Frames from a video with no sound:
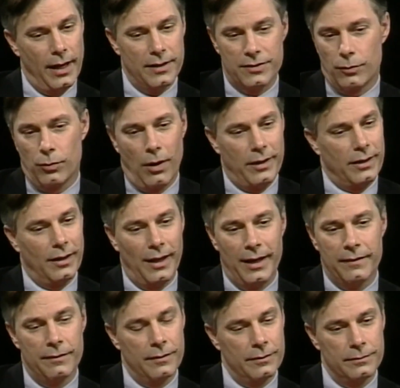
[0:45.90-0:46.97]
And it's a
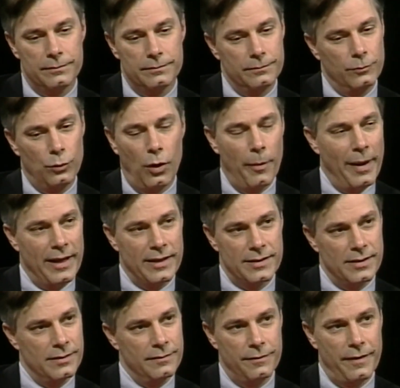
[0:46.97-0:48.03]
rondelay of a
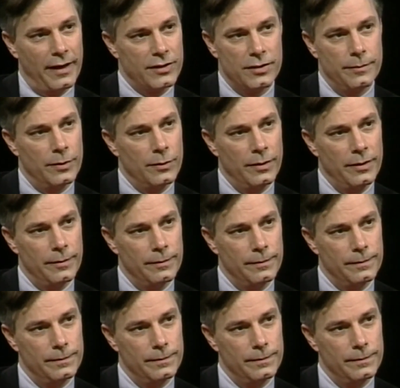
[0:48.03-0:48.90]
romance and affection between them.